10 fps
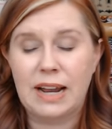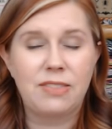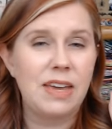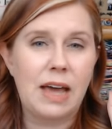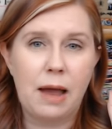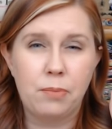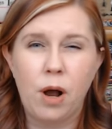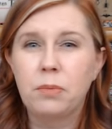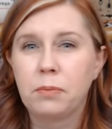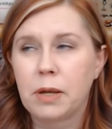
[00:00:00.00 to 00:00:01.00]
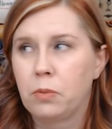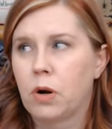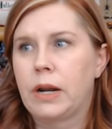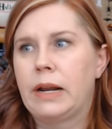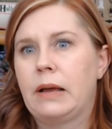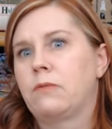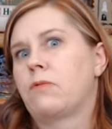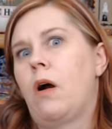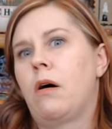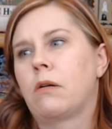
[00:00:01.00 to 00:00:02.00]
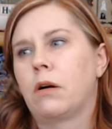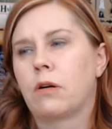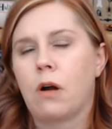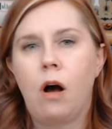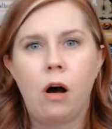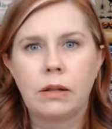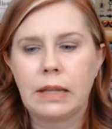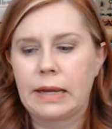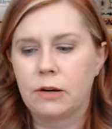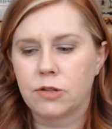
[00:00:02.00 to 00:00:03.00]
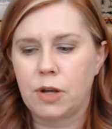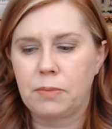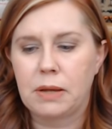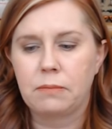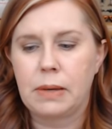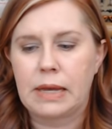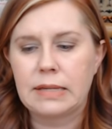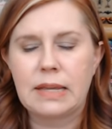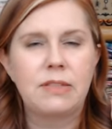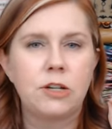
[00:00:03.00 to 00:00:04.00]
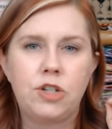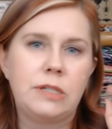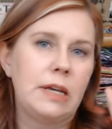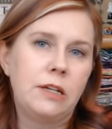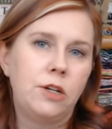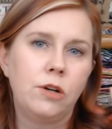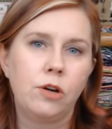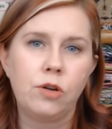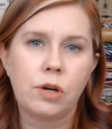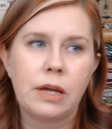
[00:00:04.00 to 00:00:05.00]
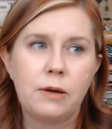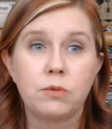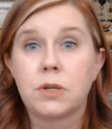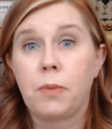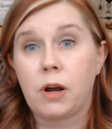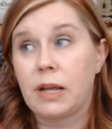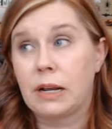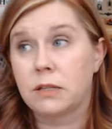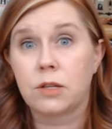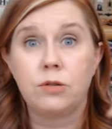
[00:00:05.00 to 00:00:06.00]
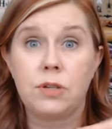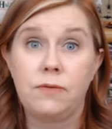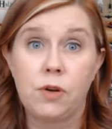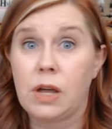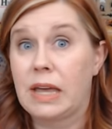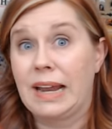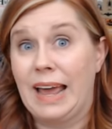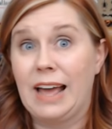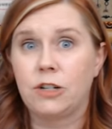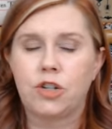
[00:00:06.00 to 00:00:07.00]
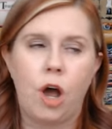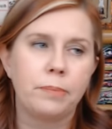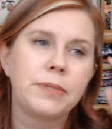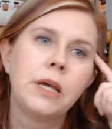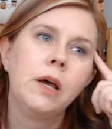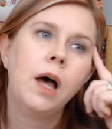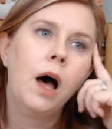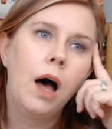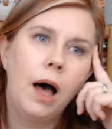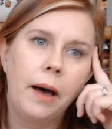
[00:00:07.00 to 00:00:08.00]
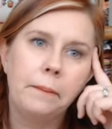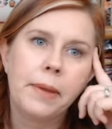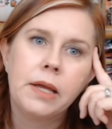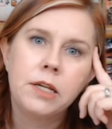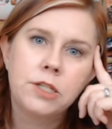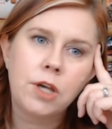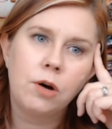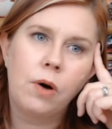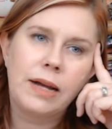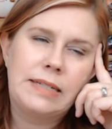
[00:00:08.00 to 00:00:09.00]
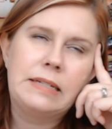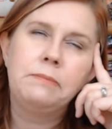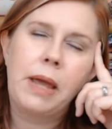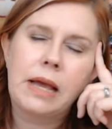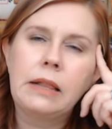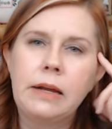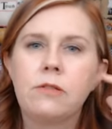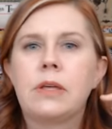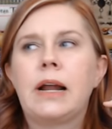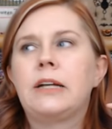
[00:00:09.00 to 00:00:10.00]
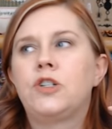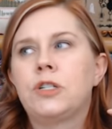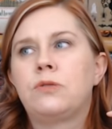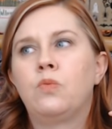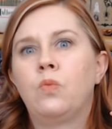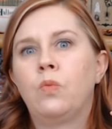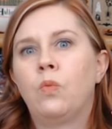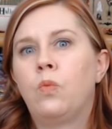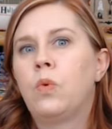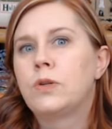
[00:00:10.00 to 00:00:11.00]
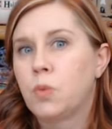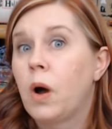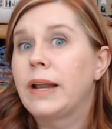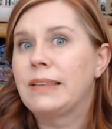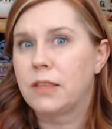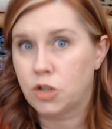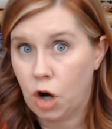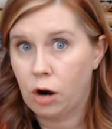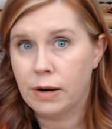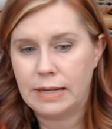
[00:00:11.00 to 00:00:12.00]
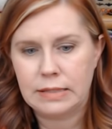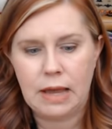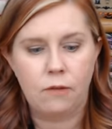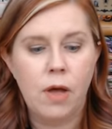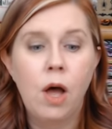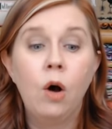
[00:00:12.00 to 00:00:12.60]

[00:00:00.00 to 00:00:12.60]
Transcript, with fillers: And I think I probably worded it wrong or oddly or something, because I think she said, you know, you, it was a market exclusive. You can get it at shops. Um, so I didn't make clear that I just was wanting the chart itself.